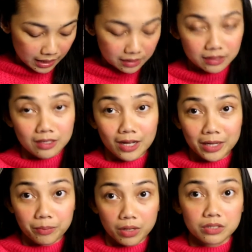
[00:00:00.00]
It's not
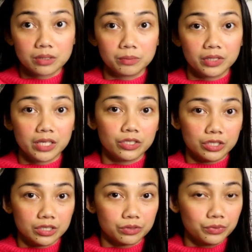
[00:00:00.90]
impossible, and
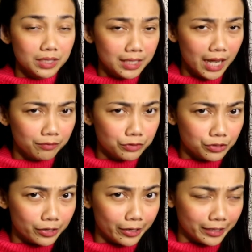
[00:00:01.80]
you just really have to
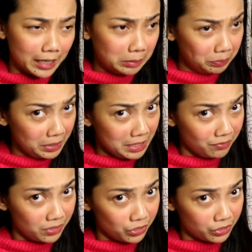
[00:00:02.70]
start and believe
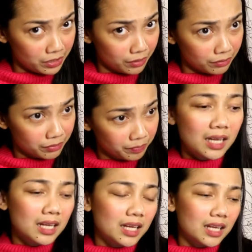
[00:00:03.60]
in yourself.
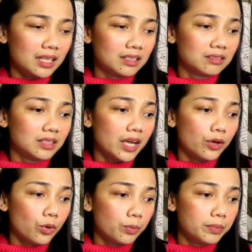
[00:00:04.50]
And I
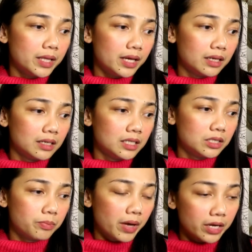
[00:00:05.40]
hope that
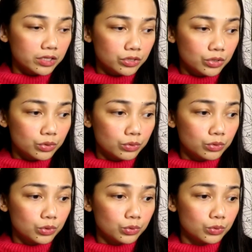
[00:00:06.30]
inspires you
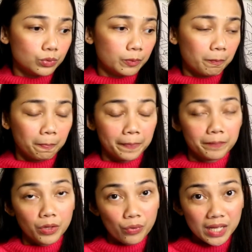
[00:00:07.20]
to
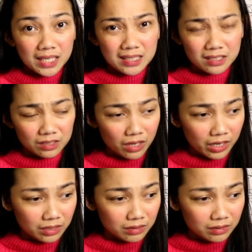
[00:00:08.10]
go ahead and start.